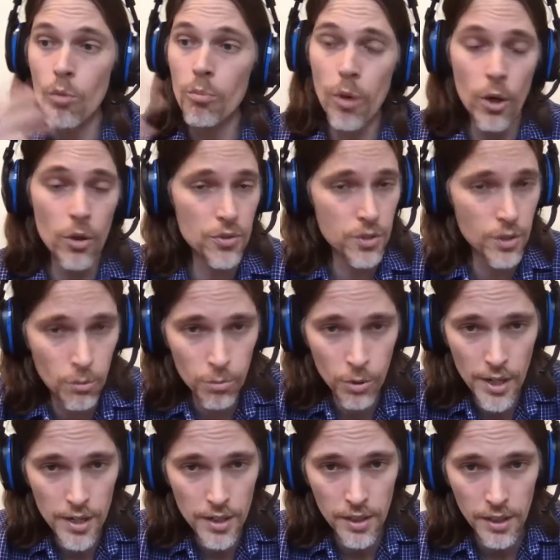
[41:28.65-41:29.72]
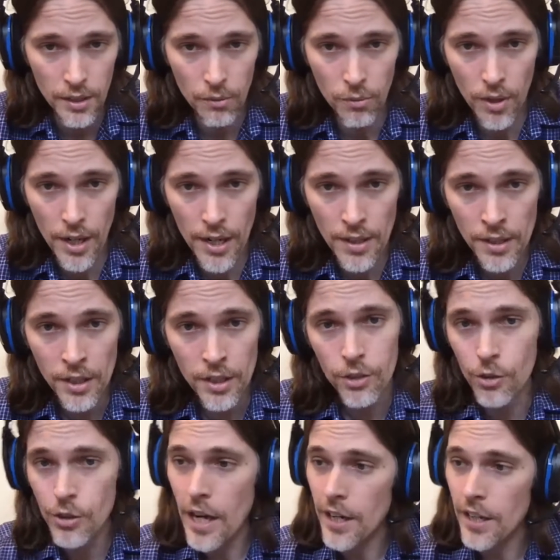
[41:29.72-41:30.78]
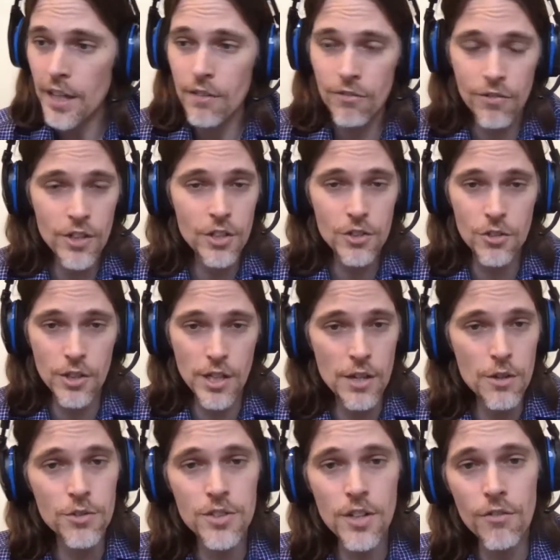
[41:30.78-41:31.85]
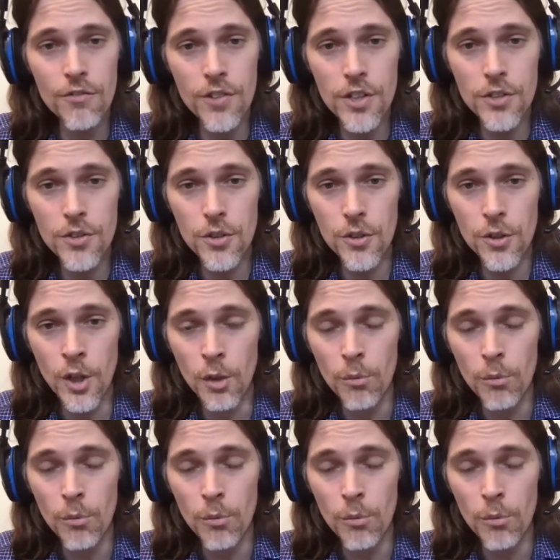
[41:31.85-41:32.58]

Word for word: Personal branding, right? You got to get featured, get yourself featured,